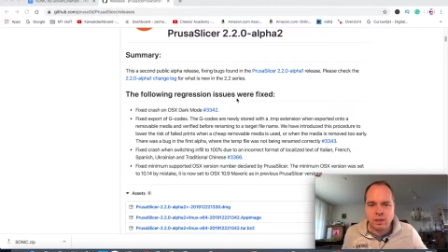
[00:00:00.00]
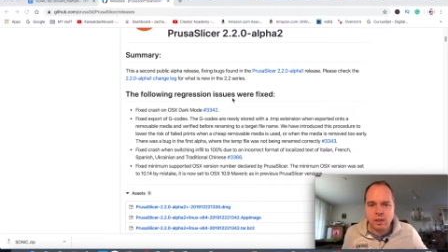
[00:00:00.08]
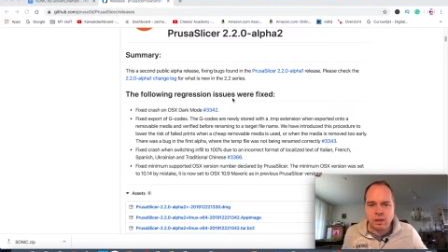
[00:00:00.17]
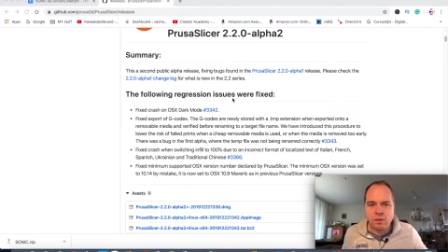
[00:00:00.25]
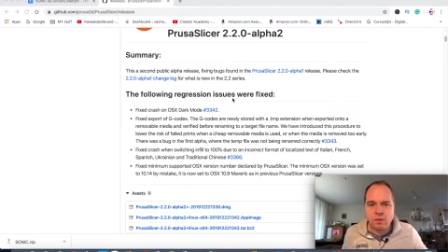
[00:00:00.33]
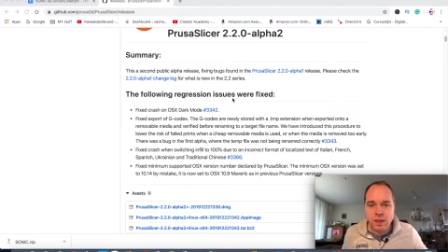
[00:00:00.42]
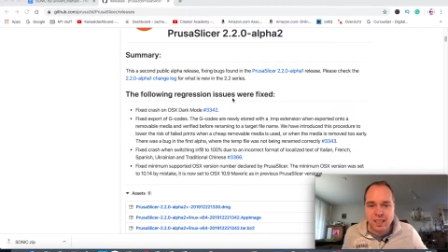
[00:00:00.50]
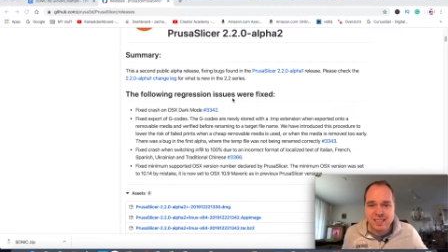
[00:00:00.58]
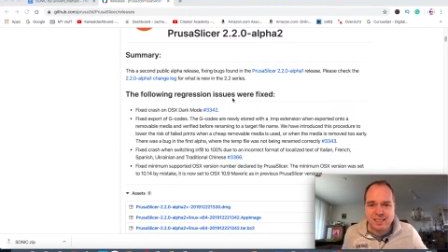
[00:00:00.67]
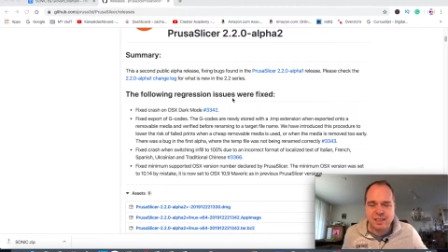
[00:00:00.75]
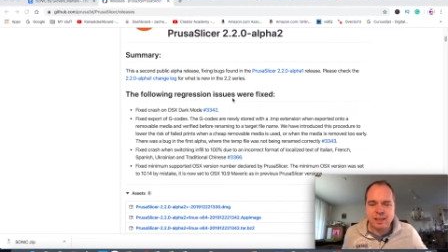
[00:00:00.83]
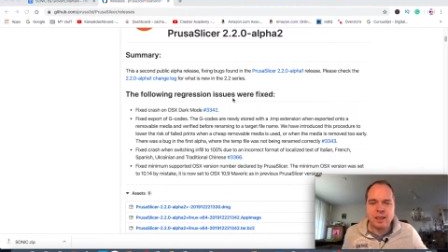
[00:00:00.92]

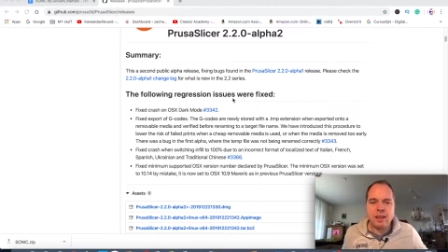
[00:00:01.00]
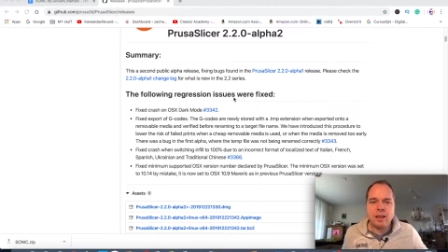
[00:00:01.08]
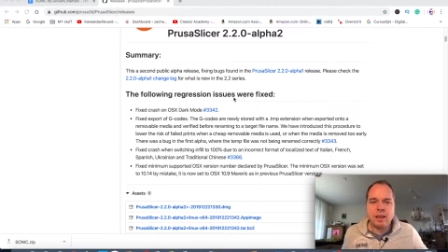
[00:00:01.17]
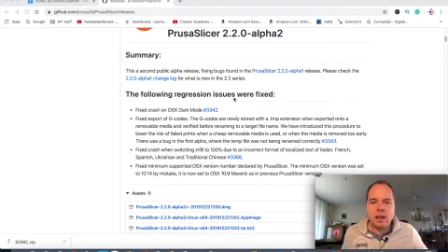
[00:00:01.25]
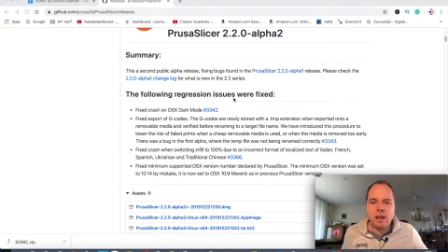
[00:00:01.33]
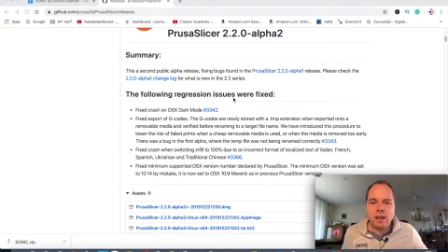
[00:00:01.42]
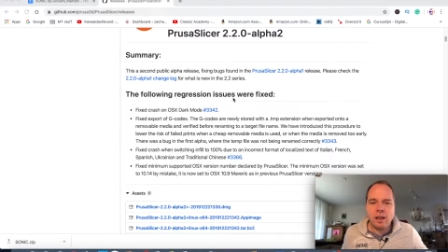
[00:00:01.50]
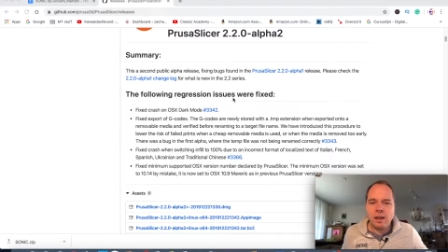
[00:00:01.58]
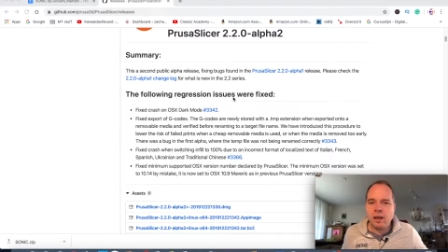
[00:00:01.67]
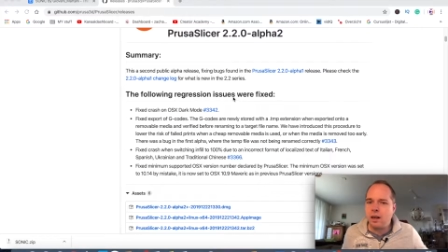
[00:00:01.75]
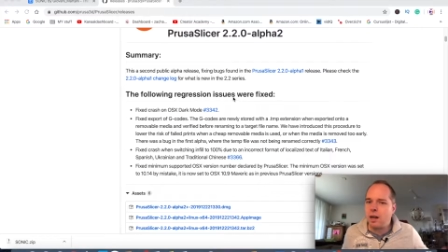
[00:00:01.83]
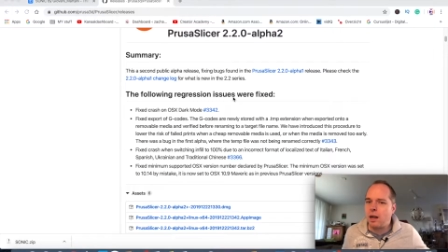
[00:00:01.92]

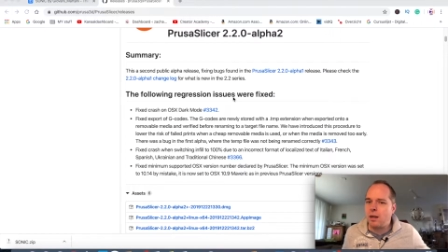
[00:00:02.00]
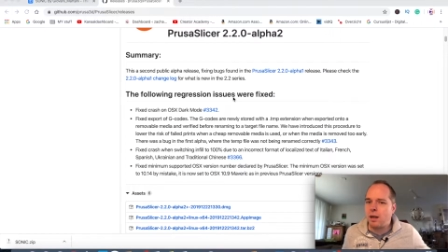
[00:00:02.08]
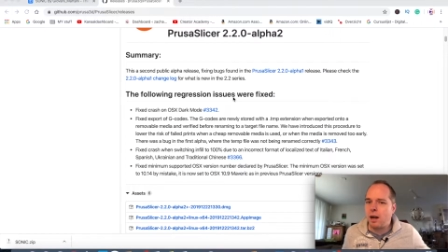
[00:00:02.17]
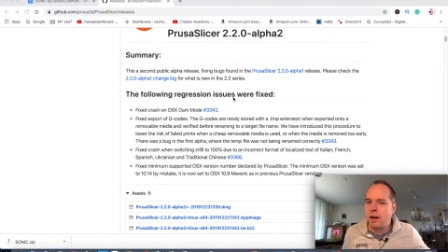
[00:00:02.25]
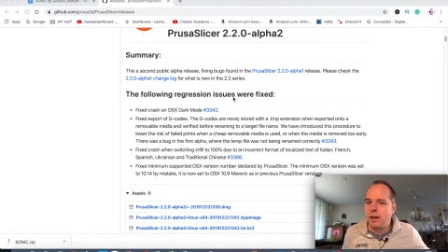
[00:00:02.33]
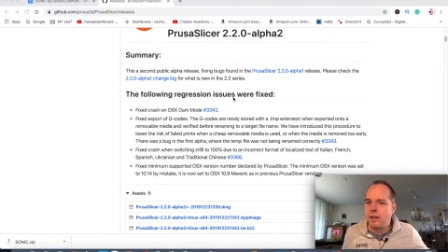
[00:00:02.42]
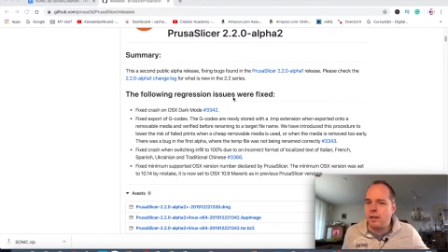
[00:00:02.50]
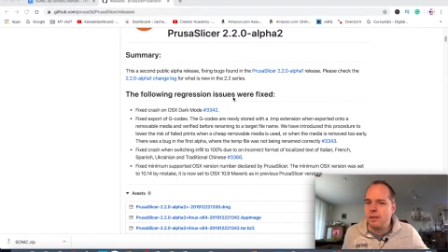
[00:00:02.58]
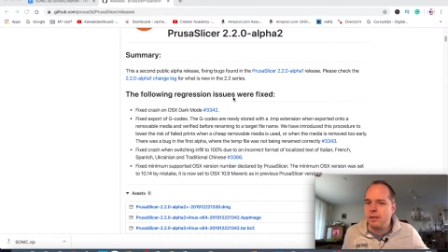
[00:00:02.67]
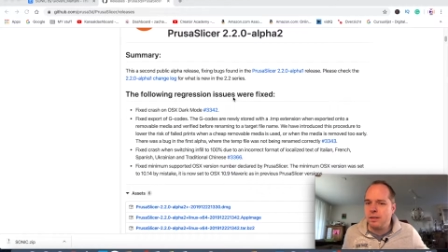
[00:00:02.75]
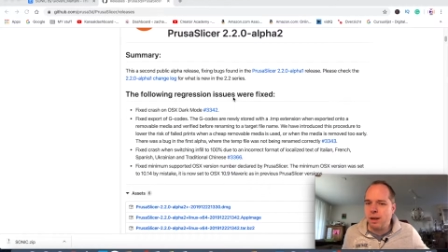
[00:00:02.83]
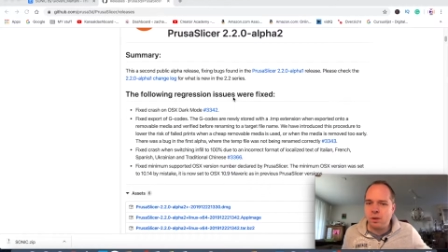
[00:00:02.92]
I
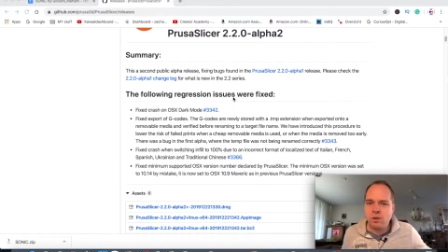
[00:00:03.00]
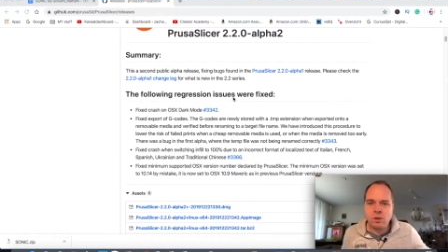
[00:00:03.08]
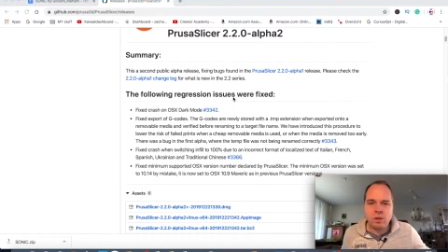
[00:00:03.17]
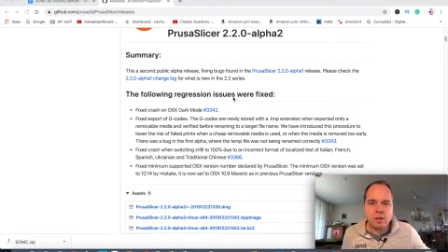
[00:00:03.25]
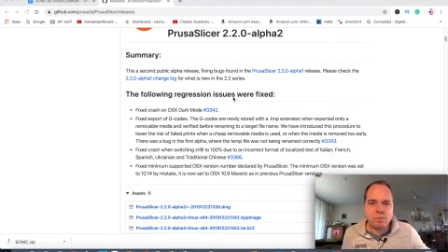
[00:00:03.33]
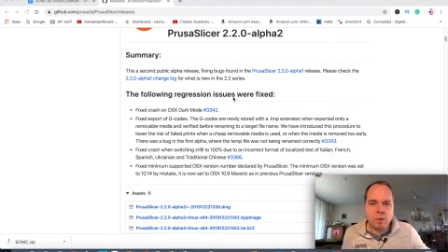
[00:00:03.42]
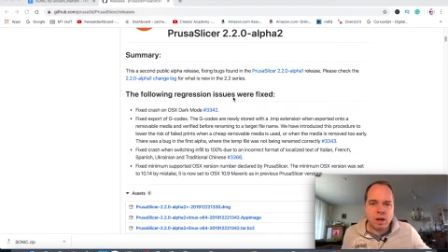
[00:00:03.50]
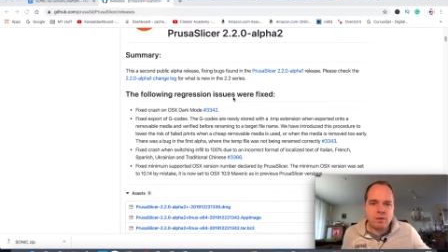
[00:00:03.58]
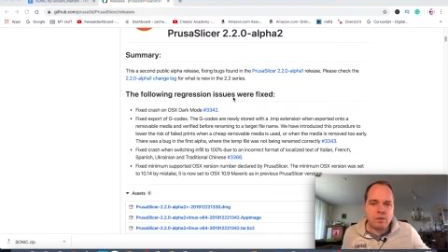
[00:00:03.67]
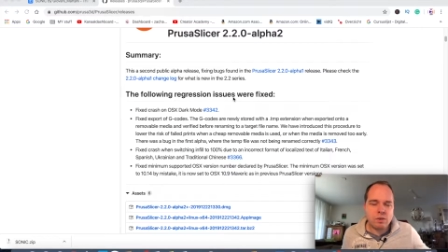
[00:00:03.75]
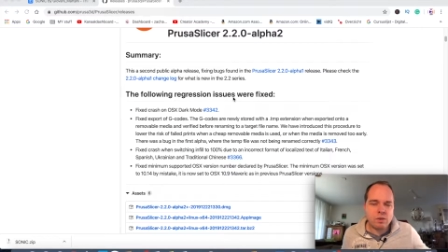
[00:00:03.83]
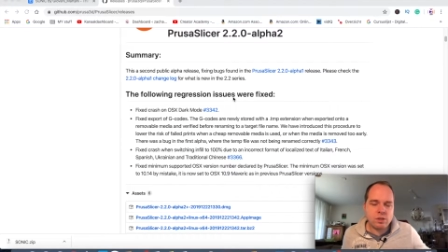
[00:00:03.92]
downloaded my
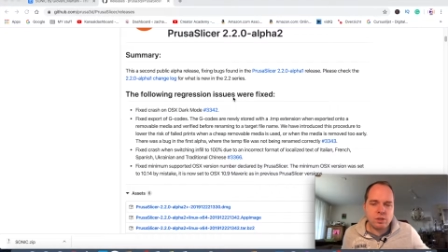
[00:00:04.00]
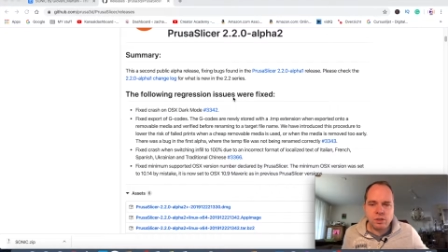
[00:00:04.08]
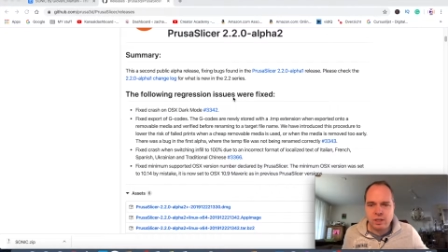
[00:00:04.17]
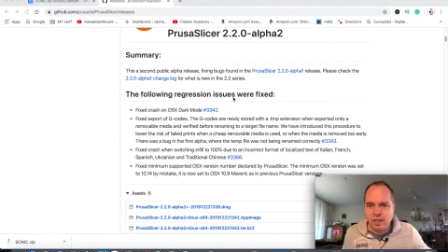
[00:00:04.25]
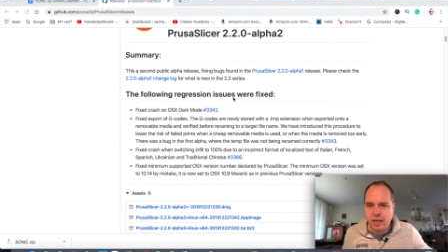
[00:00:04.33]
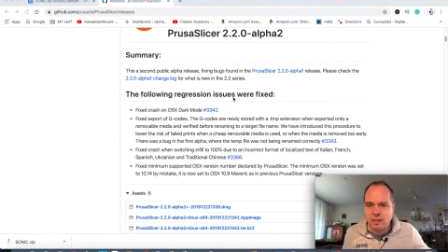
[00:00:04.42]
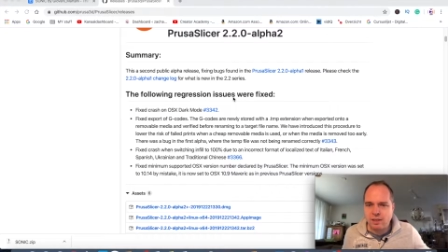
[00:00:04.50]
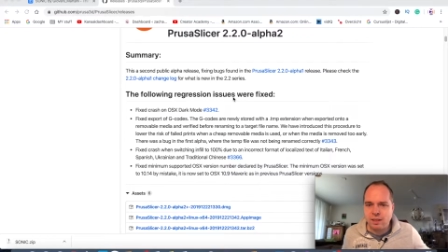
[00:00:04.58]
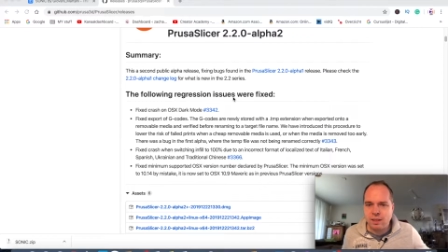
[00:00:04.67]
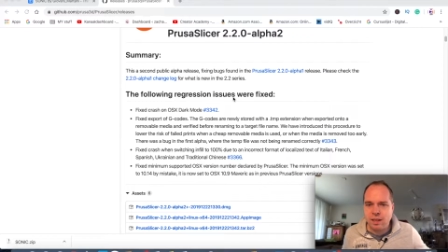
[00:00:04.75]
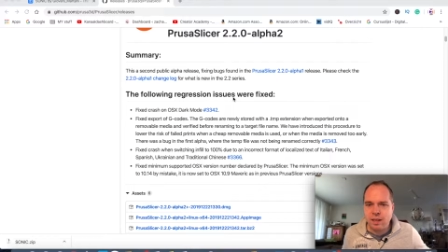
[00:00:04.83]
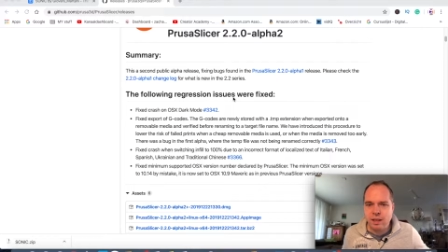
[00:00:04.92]
version
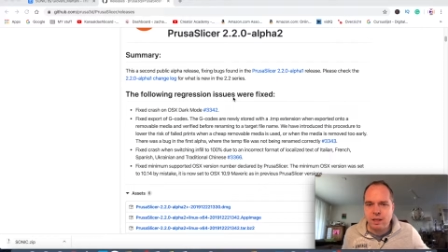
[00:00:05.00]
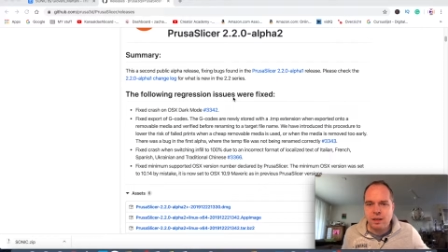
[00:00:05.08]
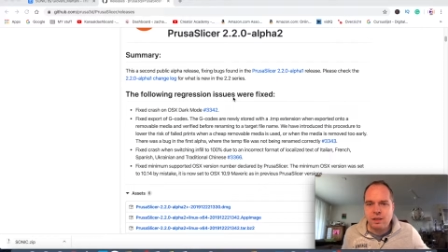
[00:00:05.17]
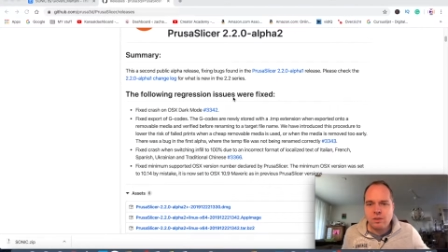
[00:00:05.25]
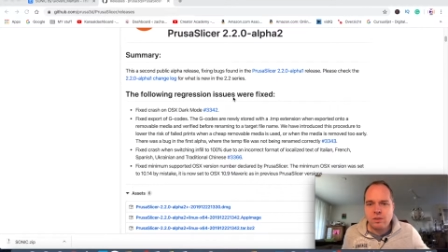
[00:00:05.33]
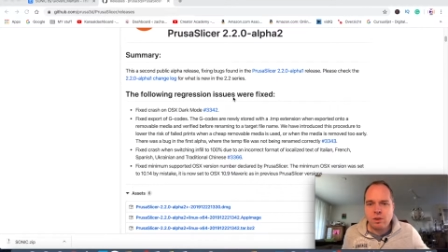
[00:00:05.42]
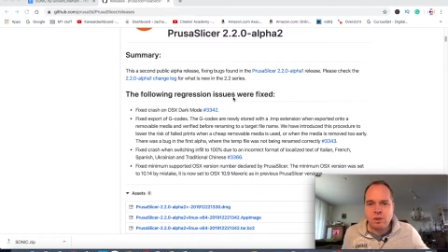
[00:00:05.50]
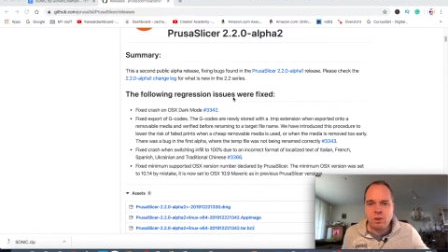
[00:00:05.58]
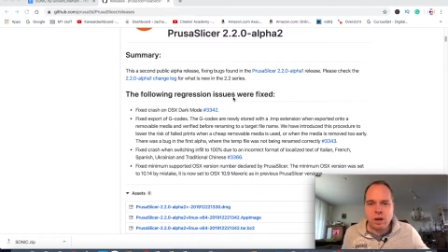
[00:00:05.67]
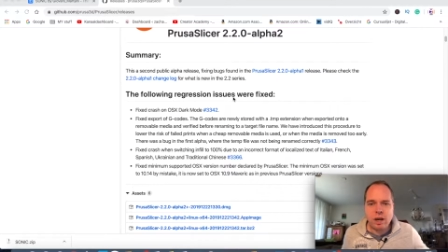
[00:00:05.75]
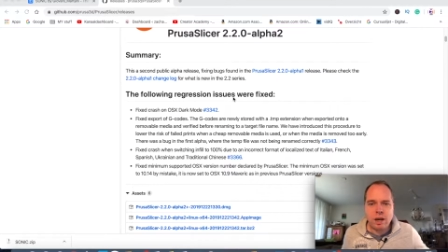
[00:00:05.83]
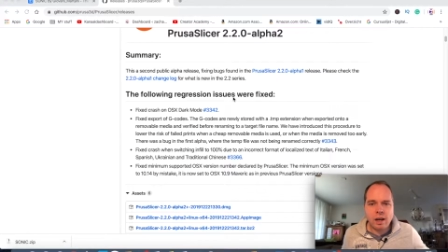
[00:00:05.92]
yesterday, so
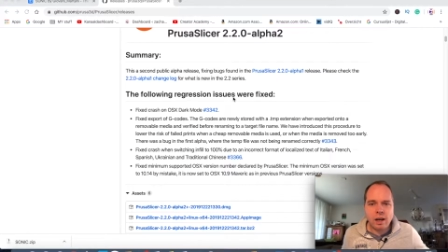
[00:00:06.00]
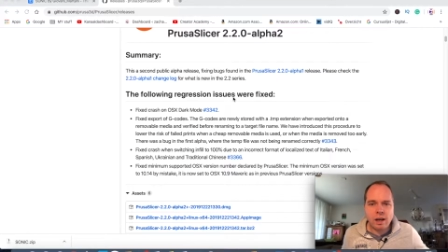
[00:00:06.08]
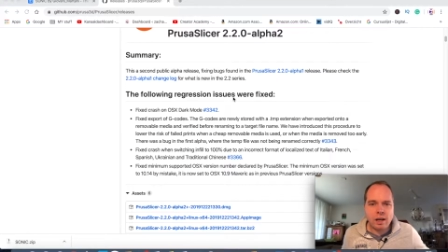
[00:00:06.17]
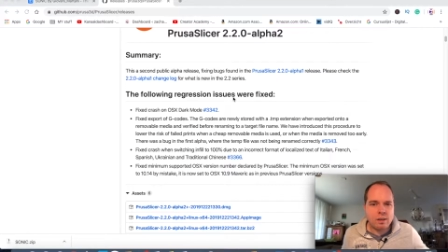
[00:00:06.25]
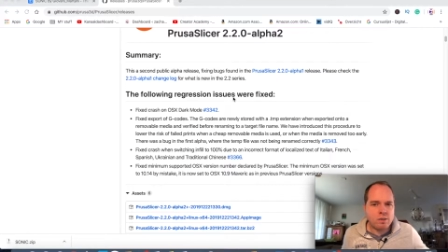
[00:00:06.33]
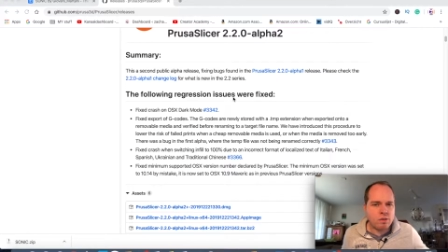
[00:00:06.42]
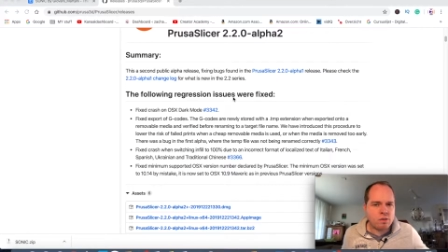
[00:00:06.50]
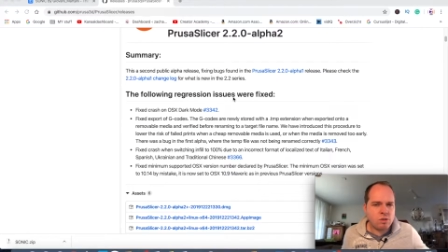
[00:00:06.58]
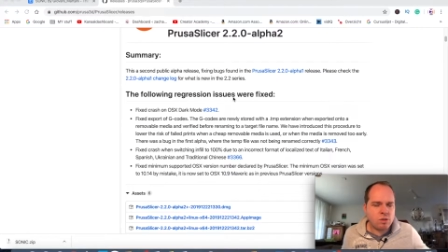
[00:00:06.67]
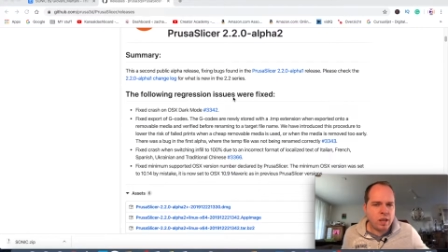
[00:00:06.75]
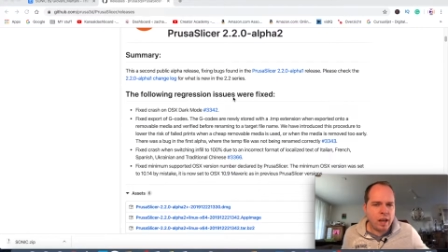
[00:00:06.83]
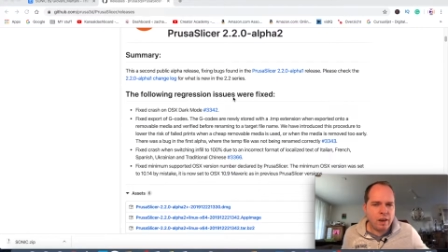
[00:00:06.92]
I
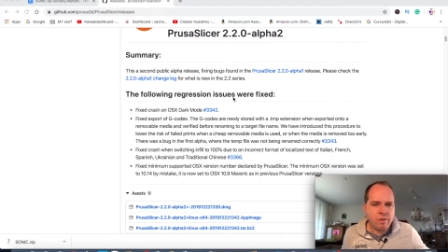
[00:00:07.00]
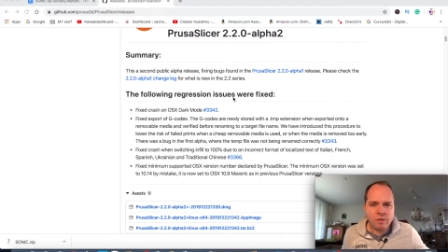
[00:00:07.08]
should have